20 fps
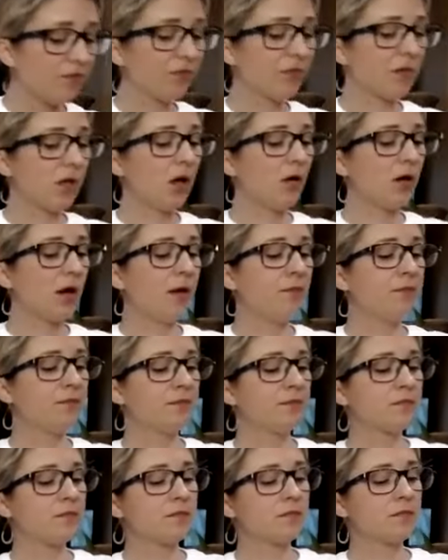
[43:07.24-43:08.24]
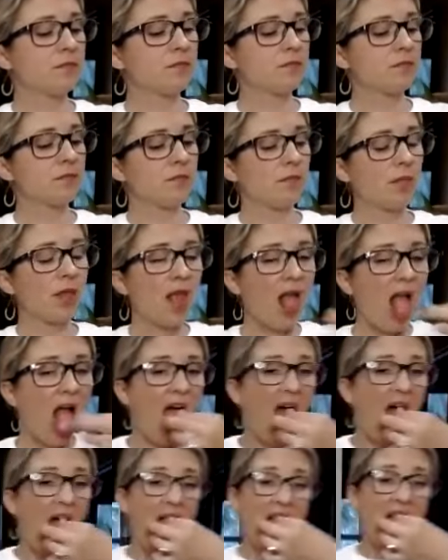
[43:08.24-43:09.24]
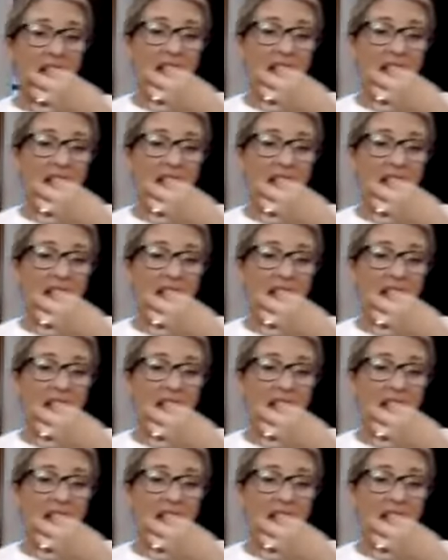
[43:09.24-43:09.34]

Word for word: go. I'll use the um, the